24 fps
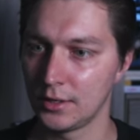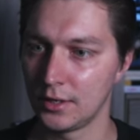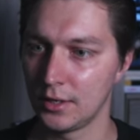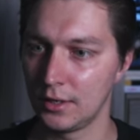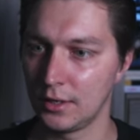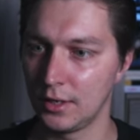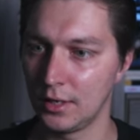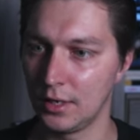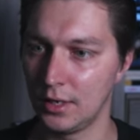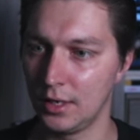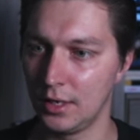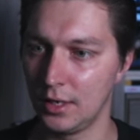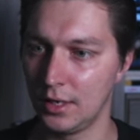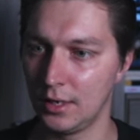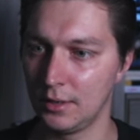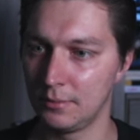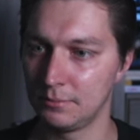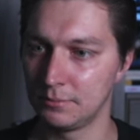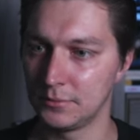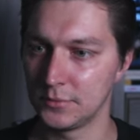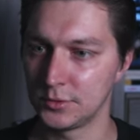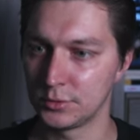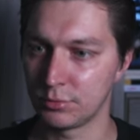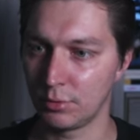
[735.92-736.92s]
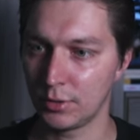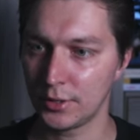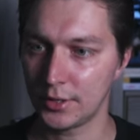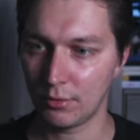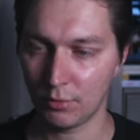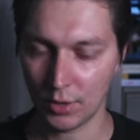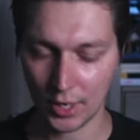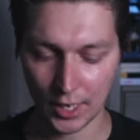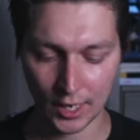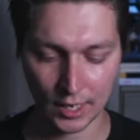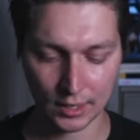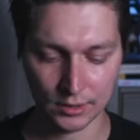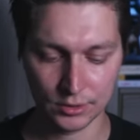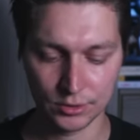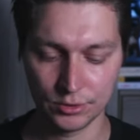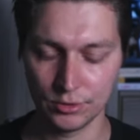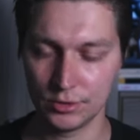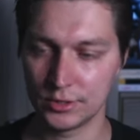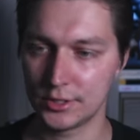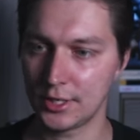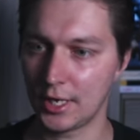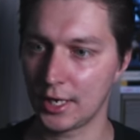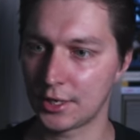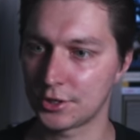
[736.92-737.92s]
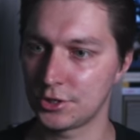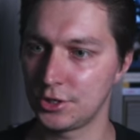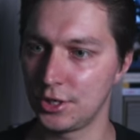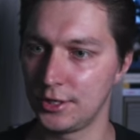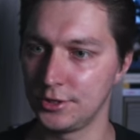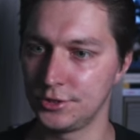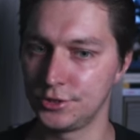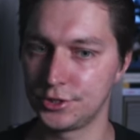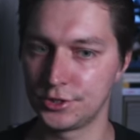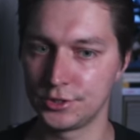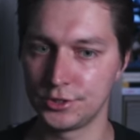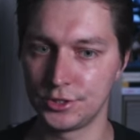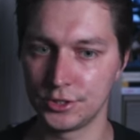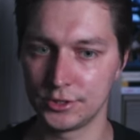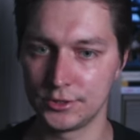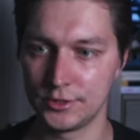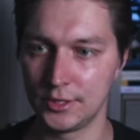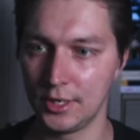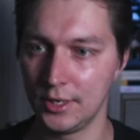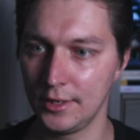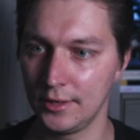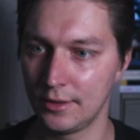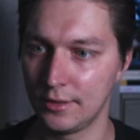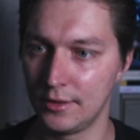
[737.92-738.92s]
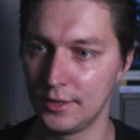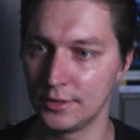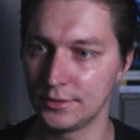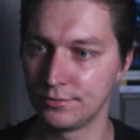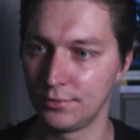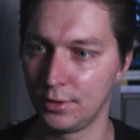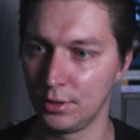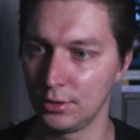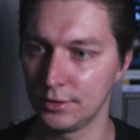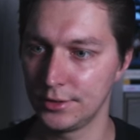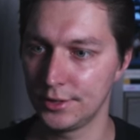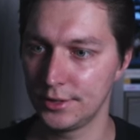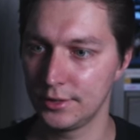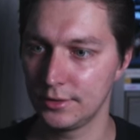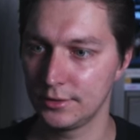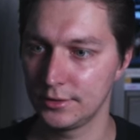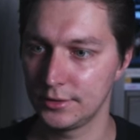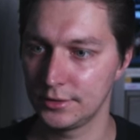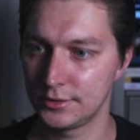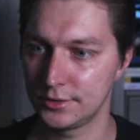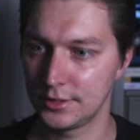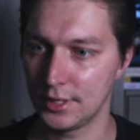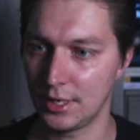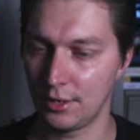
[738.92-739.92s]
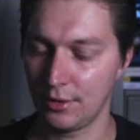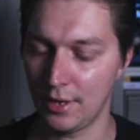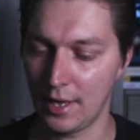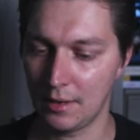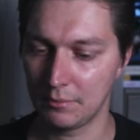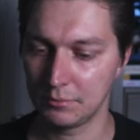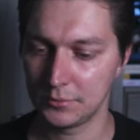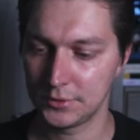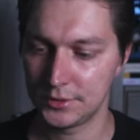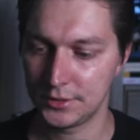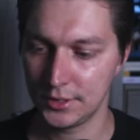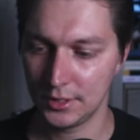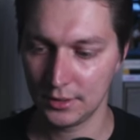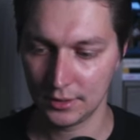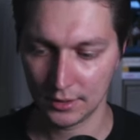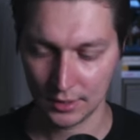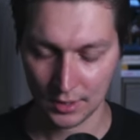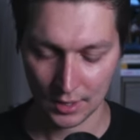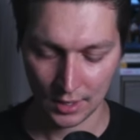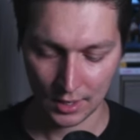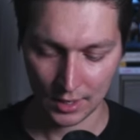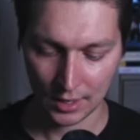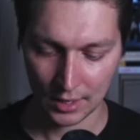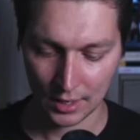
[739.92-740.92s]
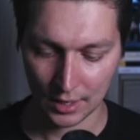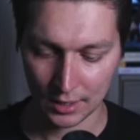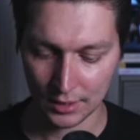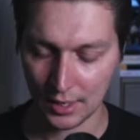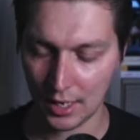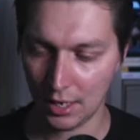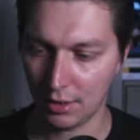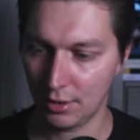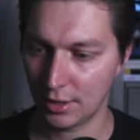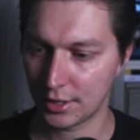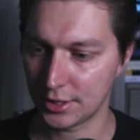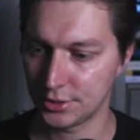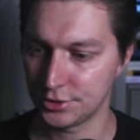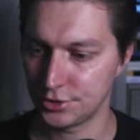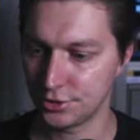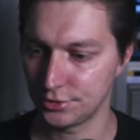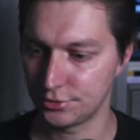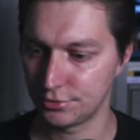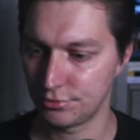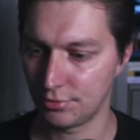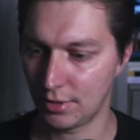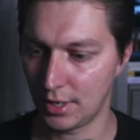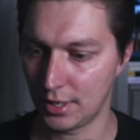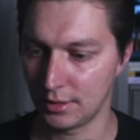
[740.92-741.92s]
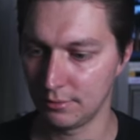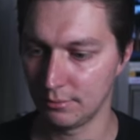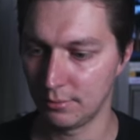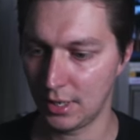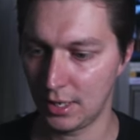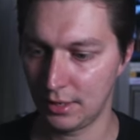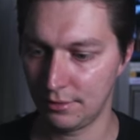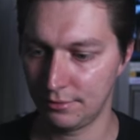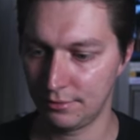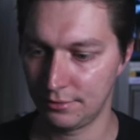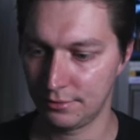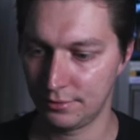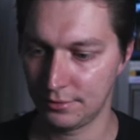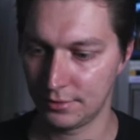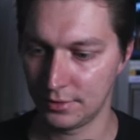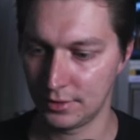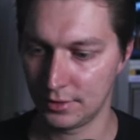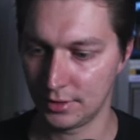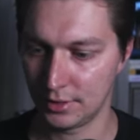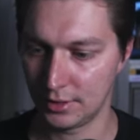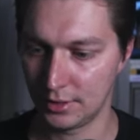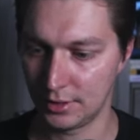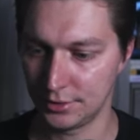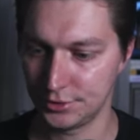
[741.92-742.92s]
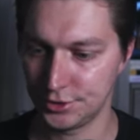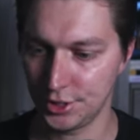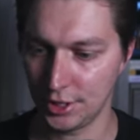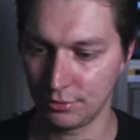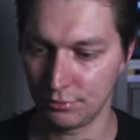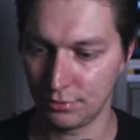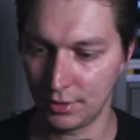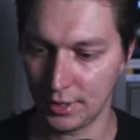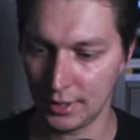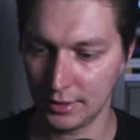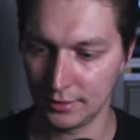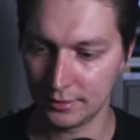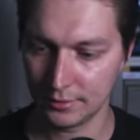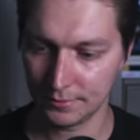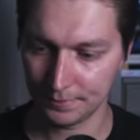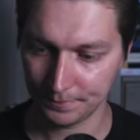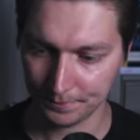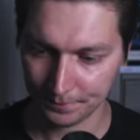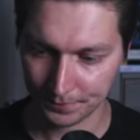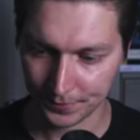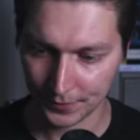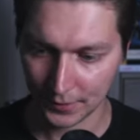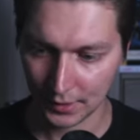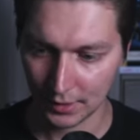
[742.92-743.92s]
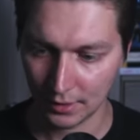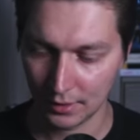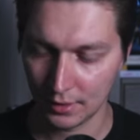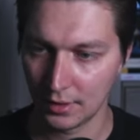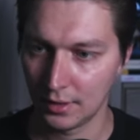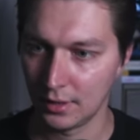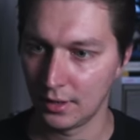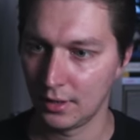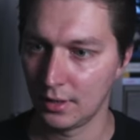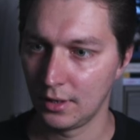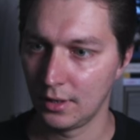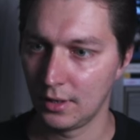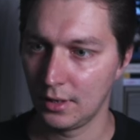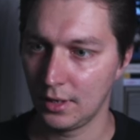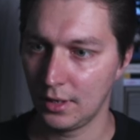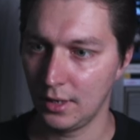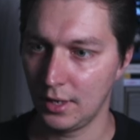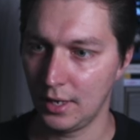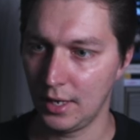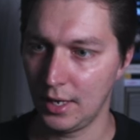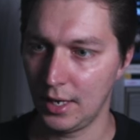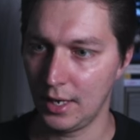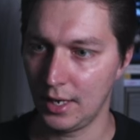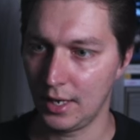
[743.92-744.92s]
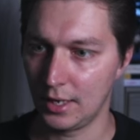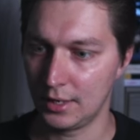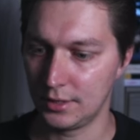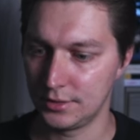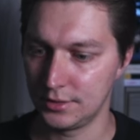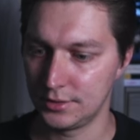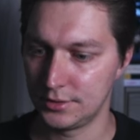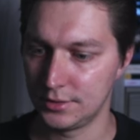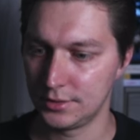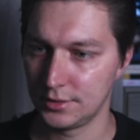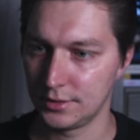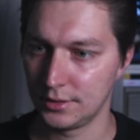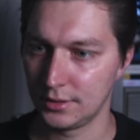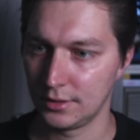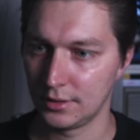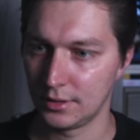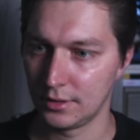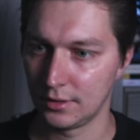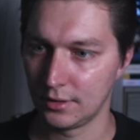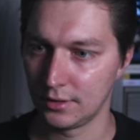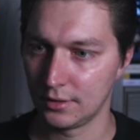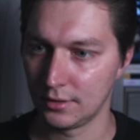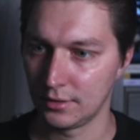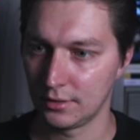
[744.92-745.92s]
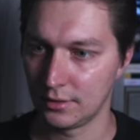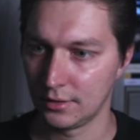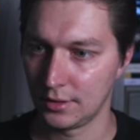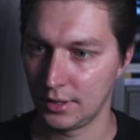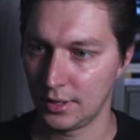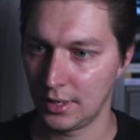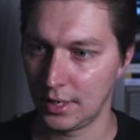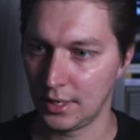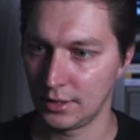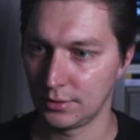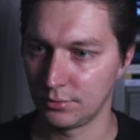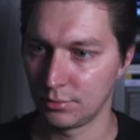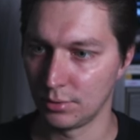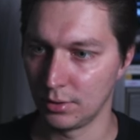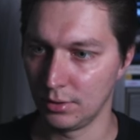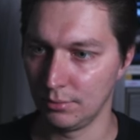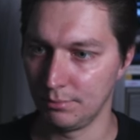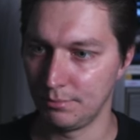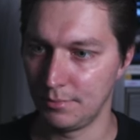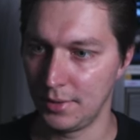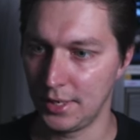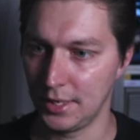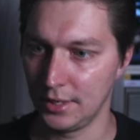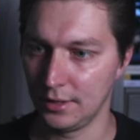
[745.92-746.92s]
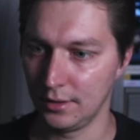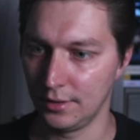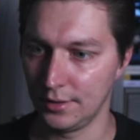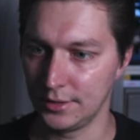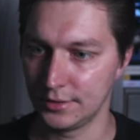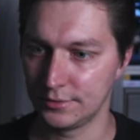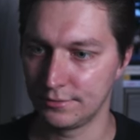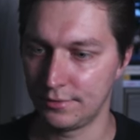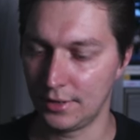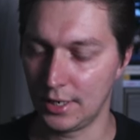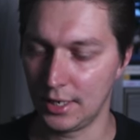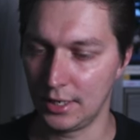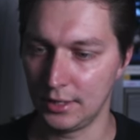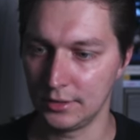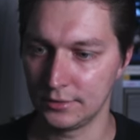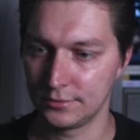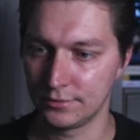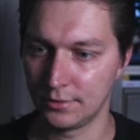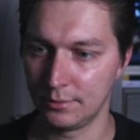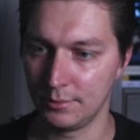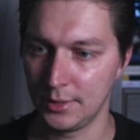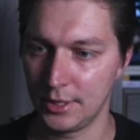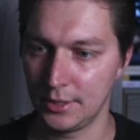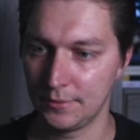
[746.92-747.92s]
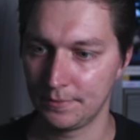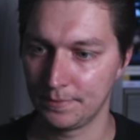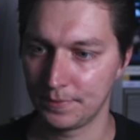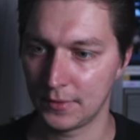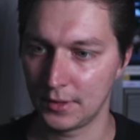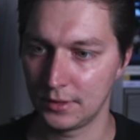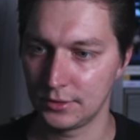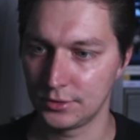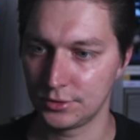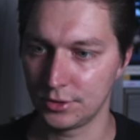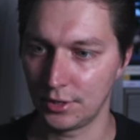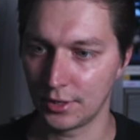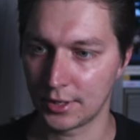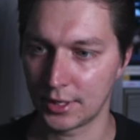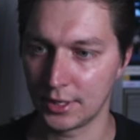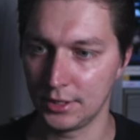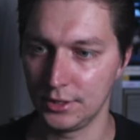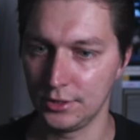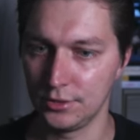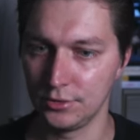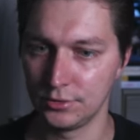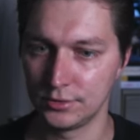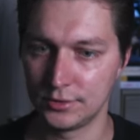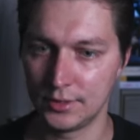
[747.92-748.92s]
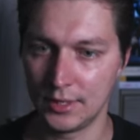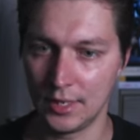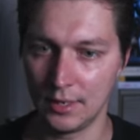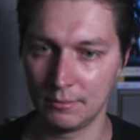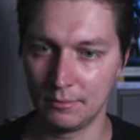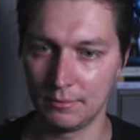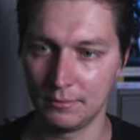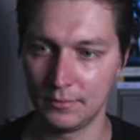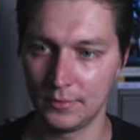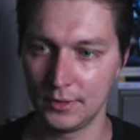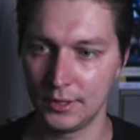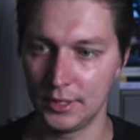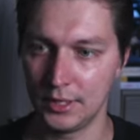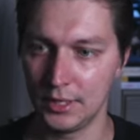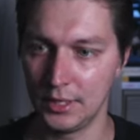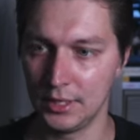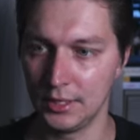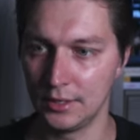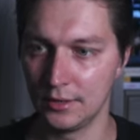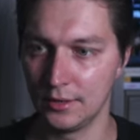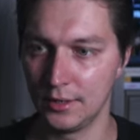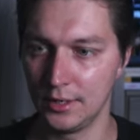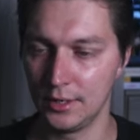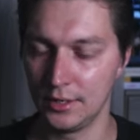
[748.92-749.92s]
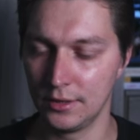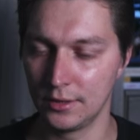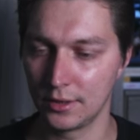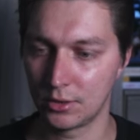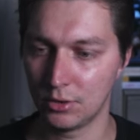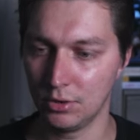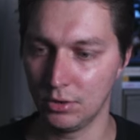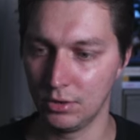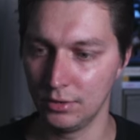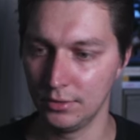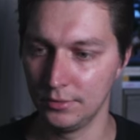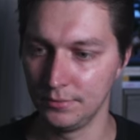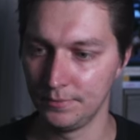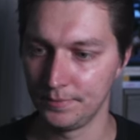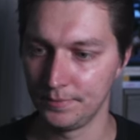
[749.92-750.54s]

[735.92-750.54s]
So what I can do is actually just delete this folder. It's now empty, and now I can just run buff generate, and it will build these files for me so I can use them in the code.